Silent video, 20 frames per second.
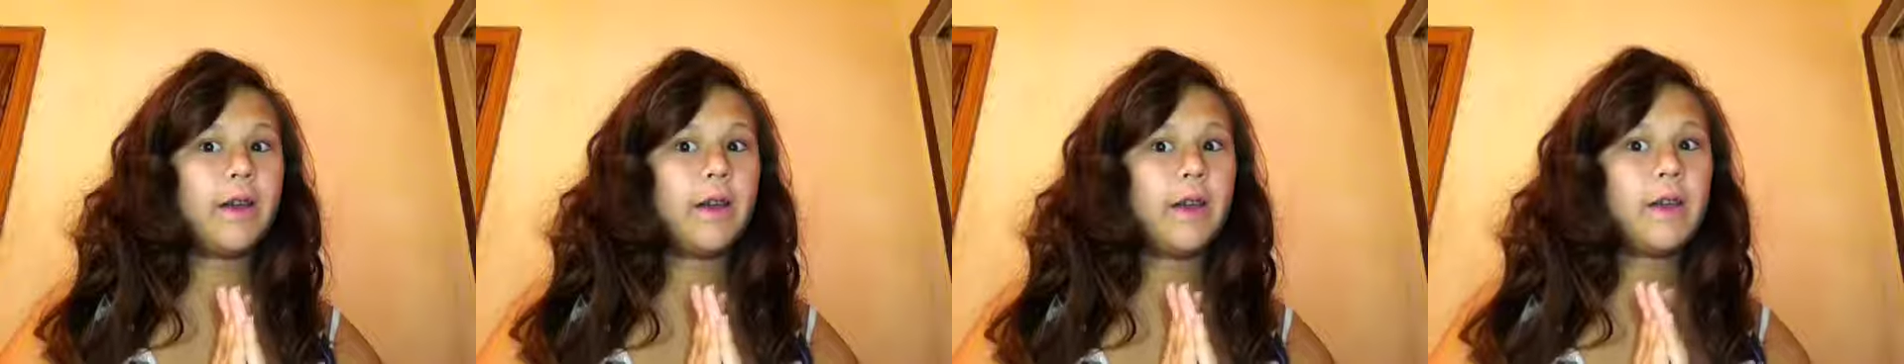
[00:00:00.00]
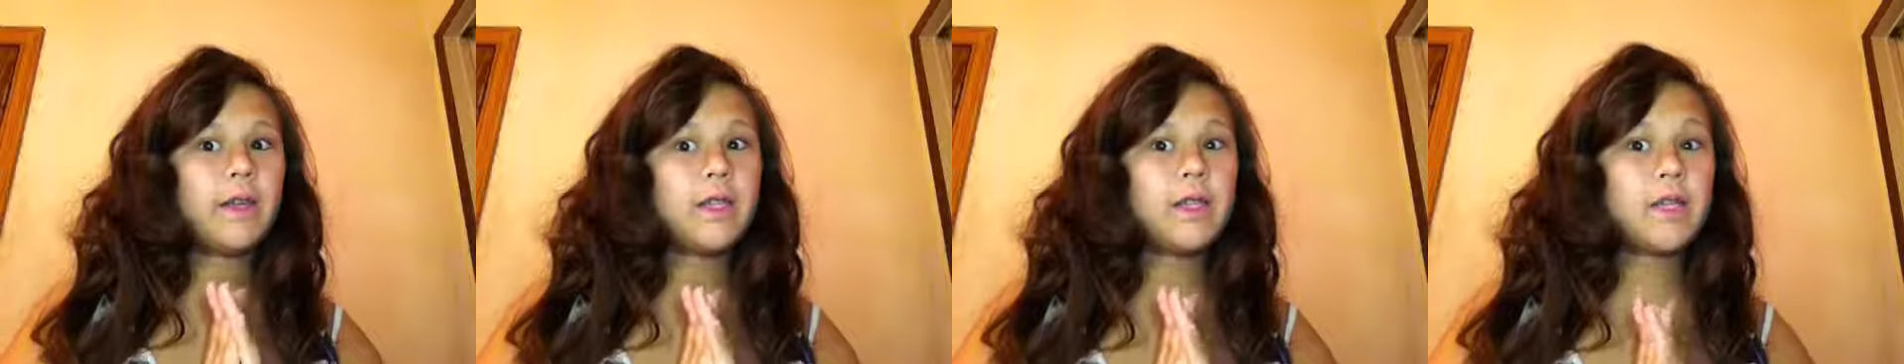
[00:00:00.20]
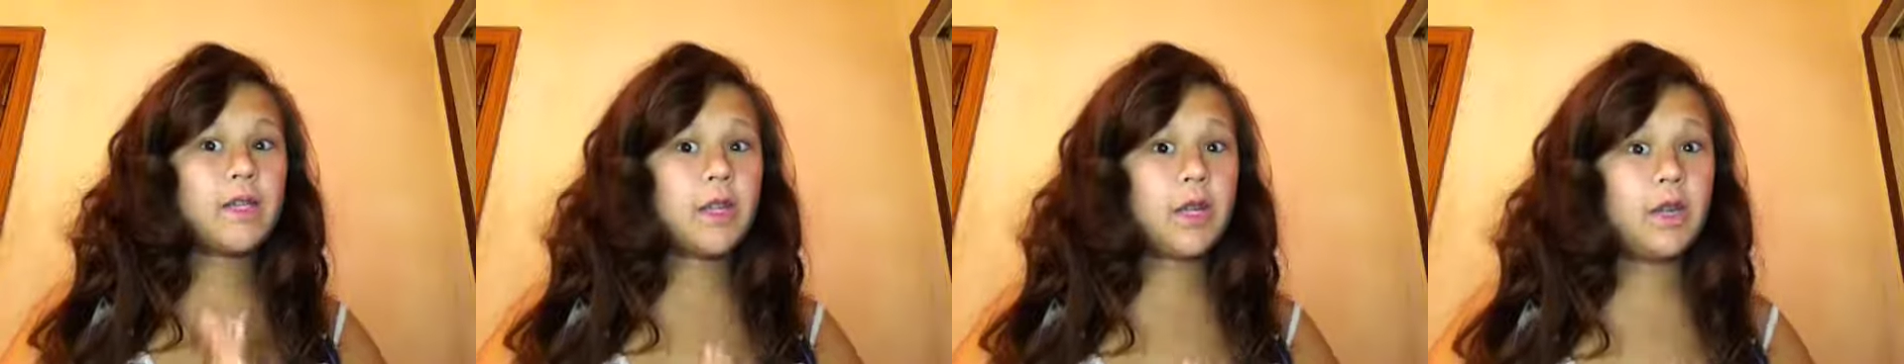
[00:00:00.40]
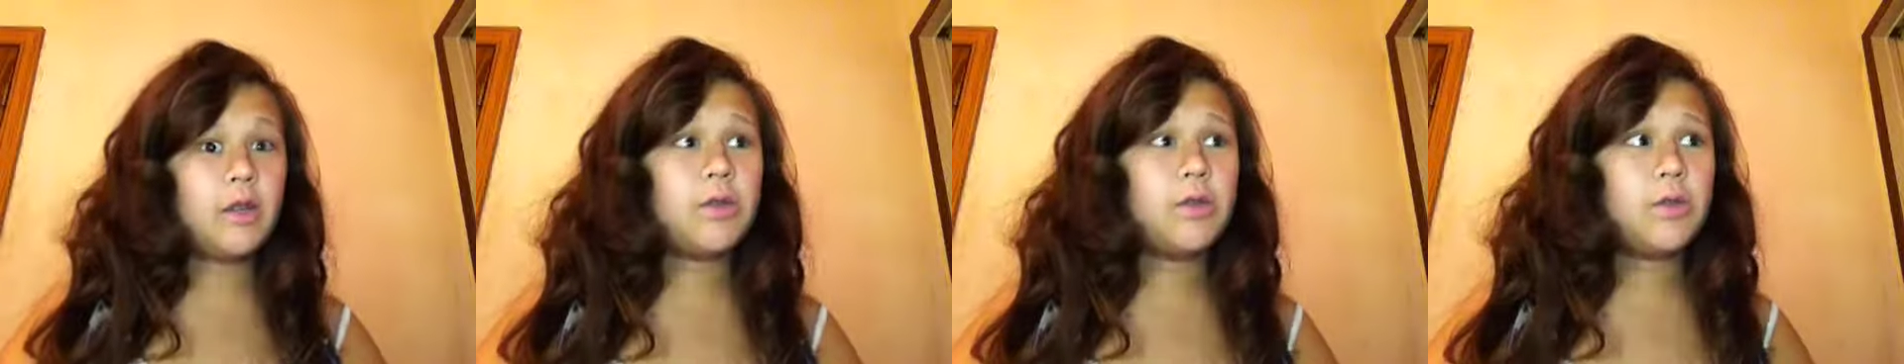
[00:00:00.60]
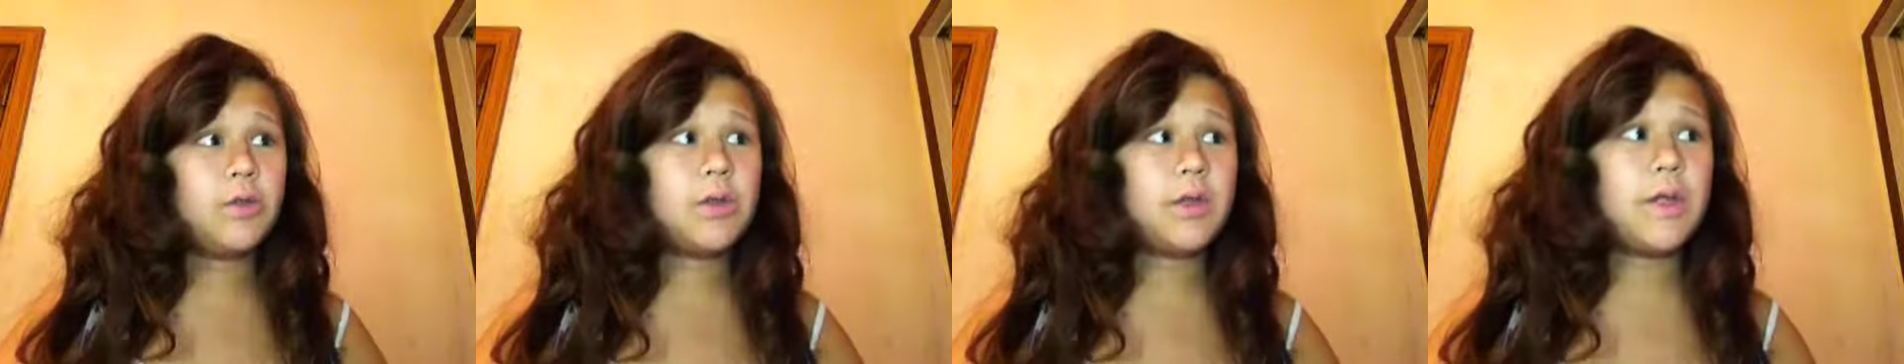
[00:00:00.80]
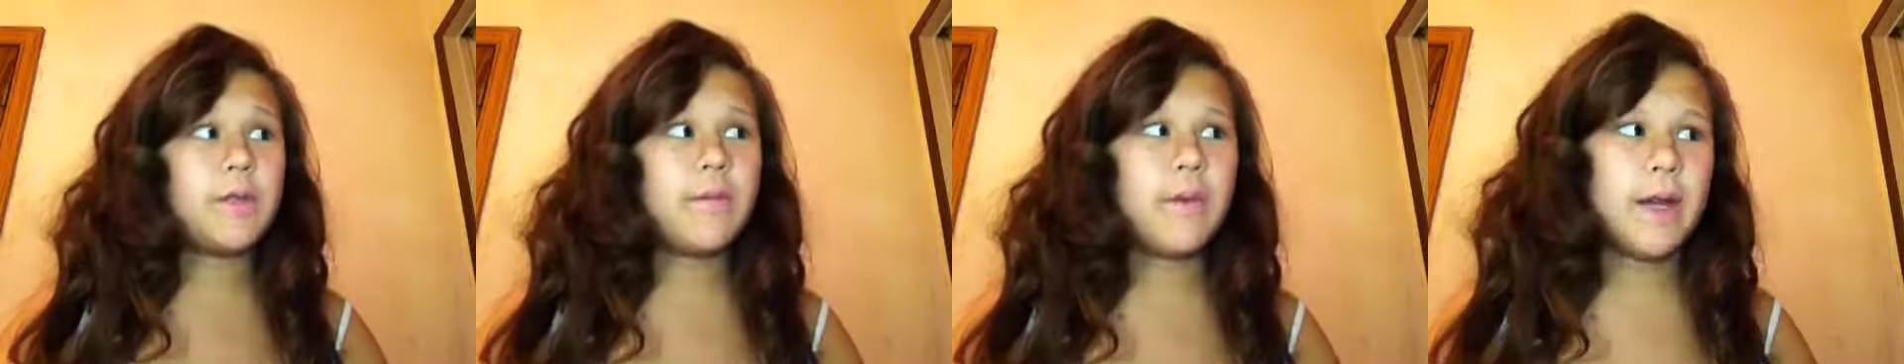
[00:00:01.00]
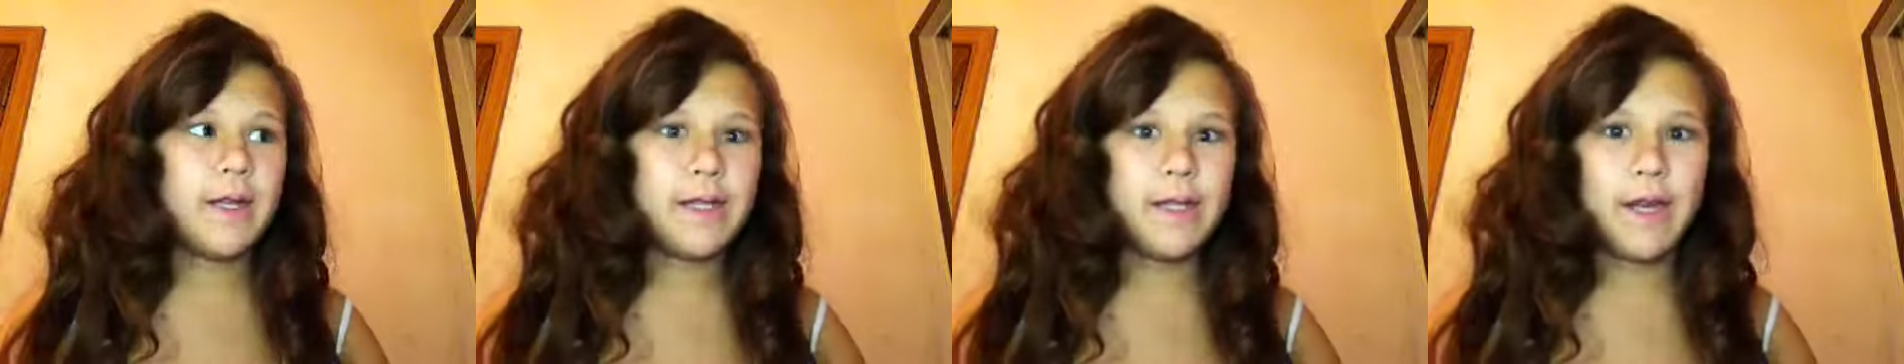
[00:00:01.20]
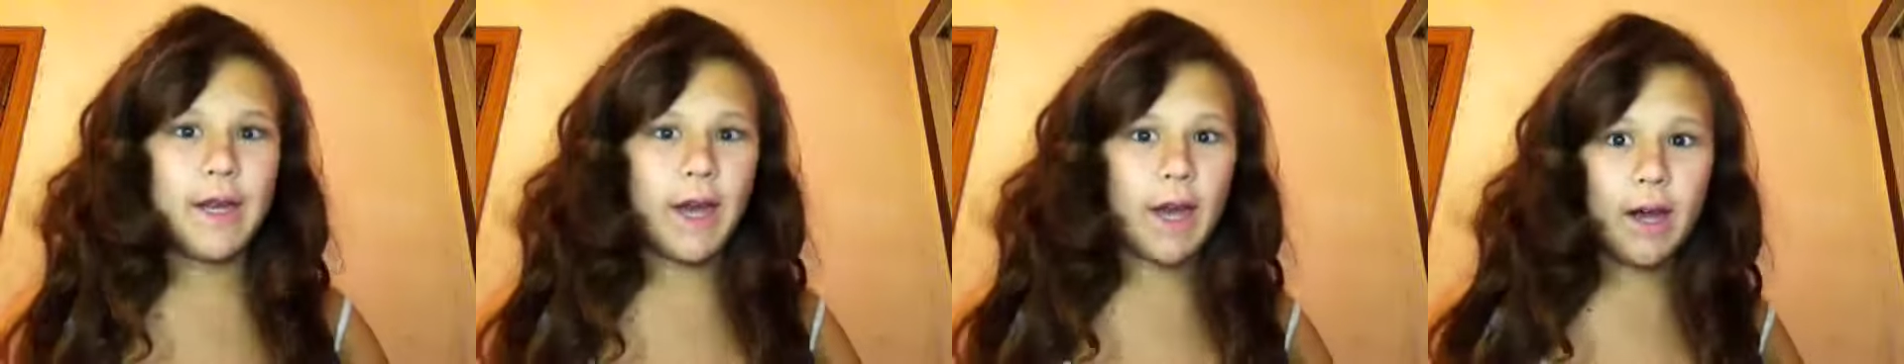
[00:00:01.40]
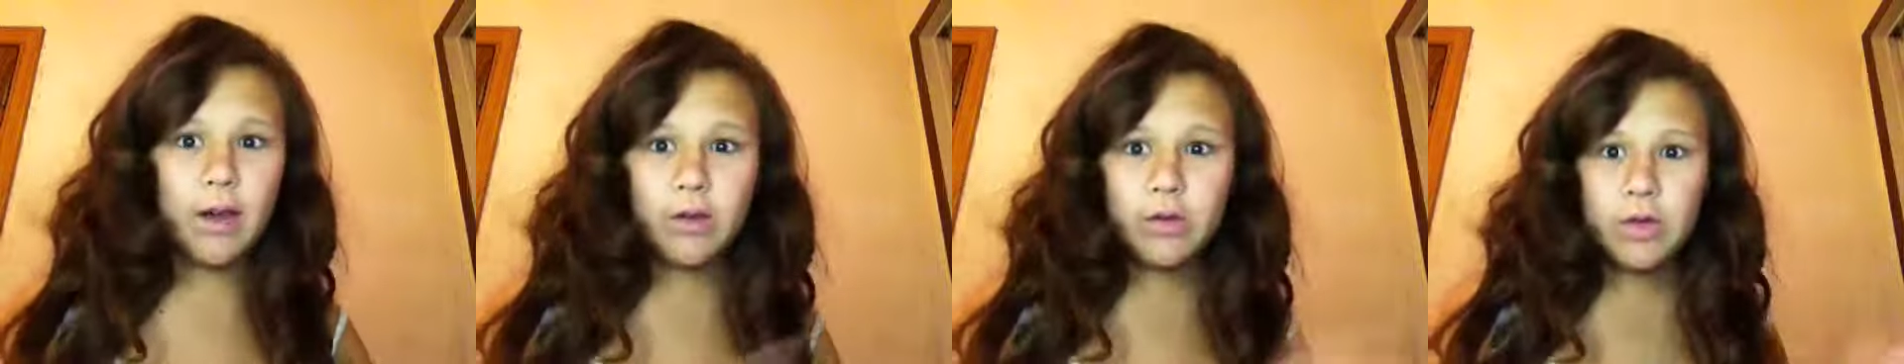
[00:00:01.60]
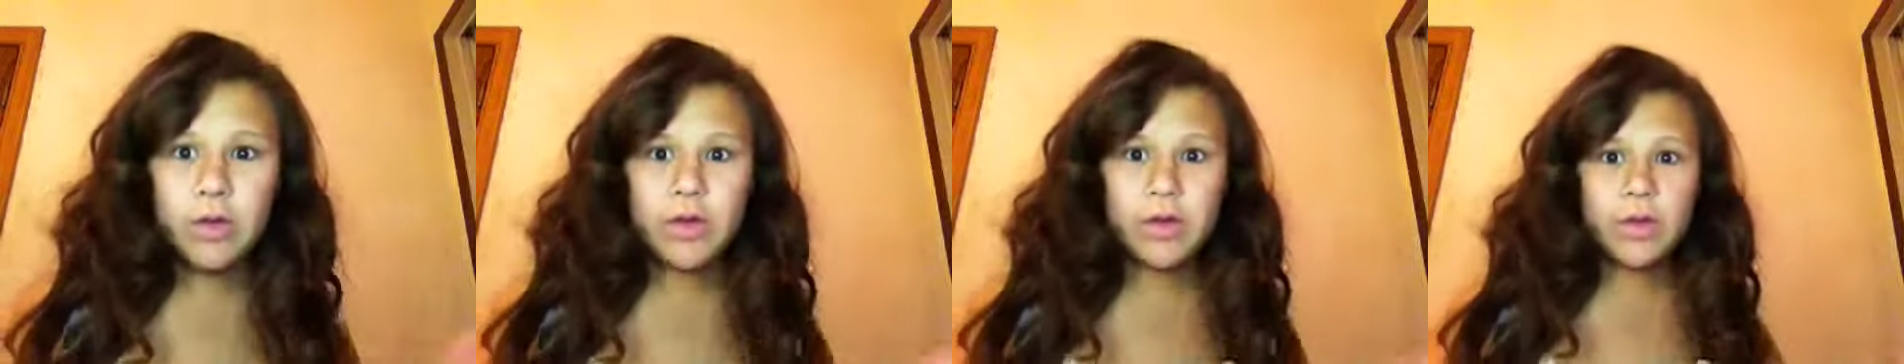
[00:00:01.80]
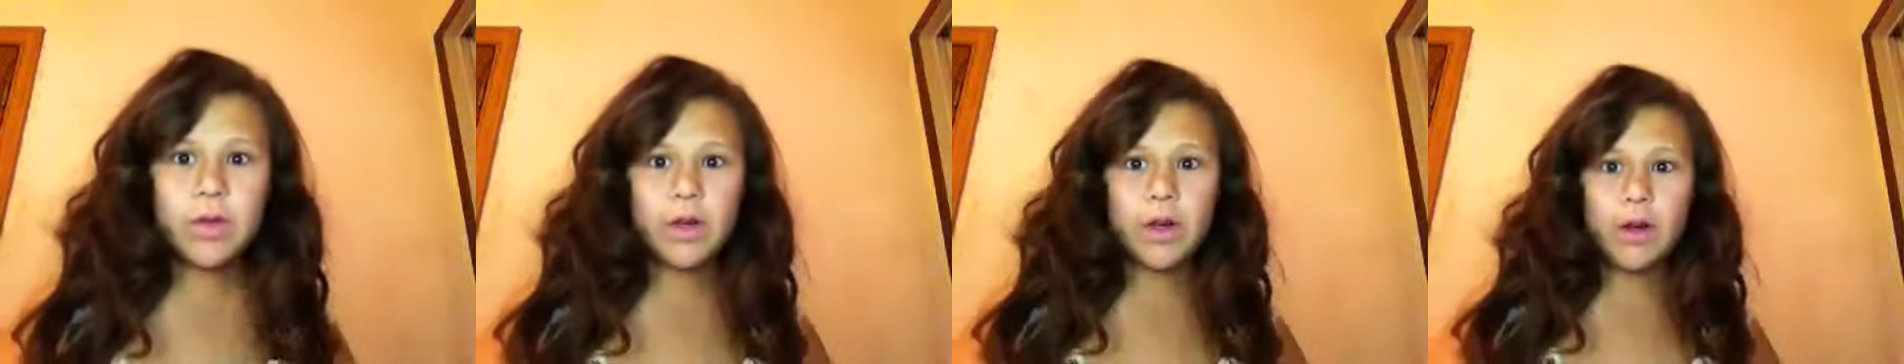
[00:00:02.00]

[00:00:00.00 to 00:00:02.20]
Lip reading: Excuse the messy house